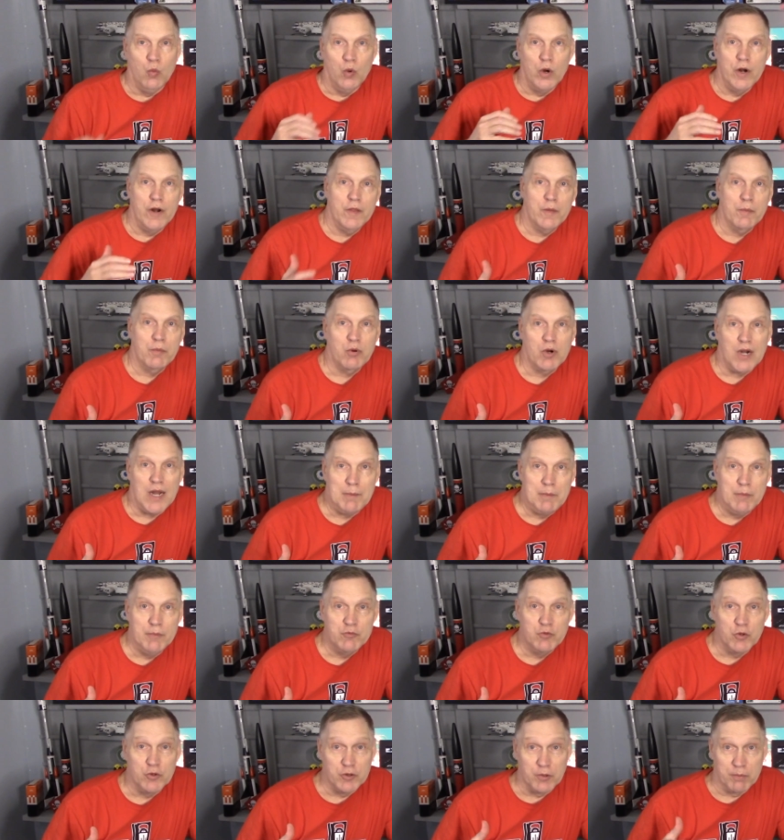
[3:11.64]
One of the
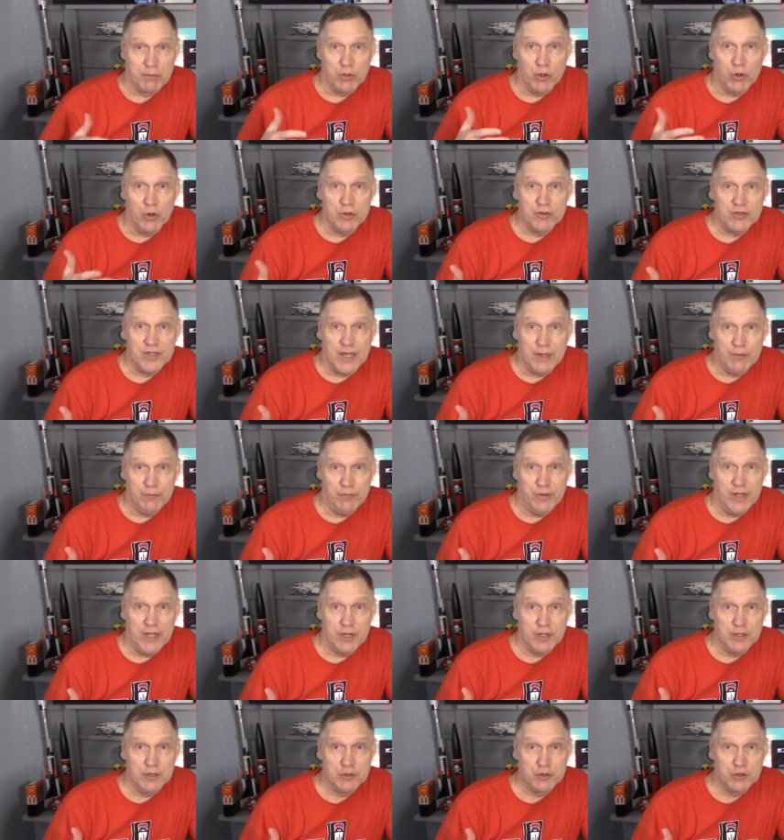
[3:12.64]
problems with the prototype
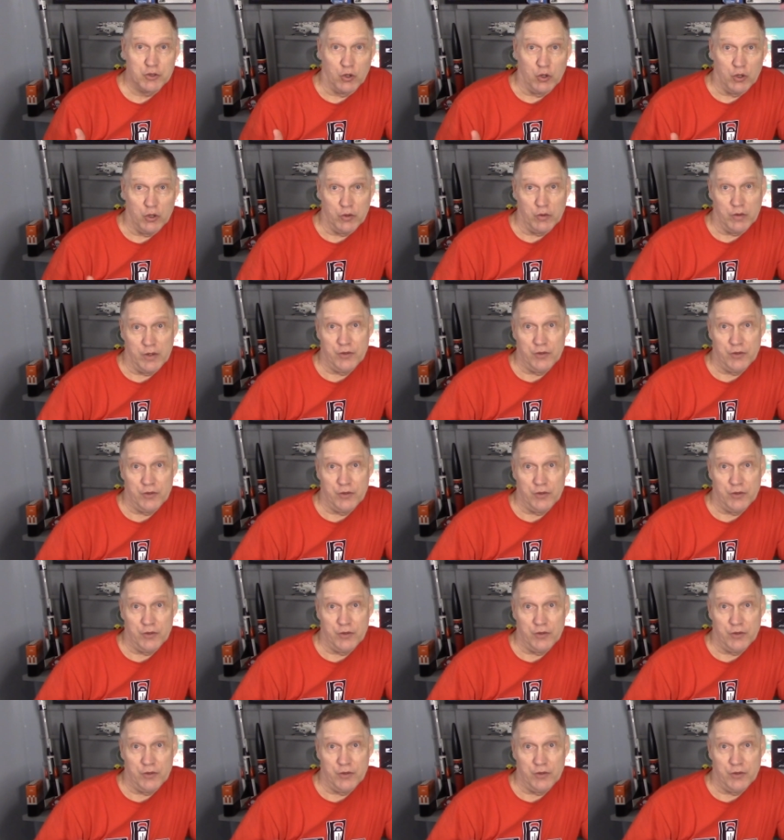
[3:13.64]
fan controller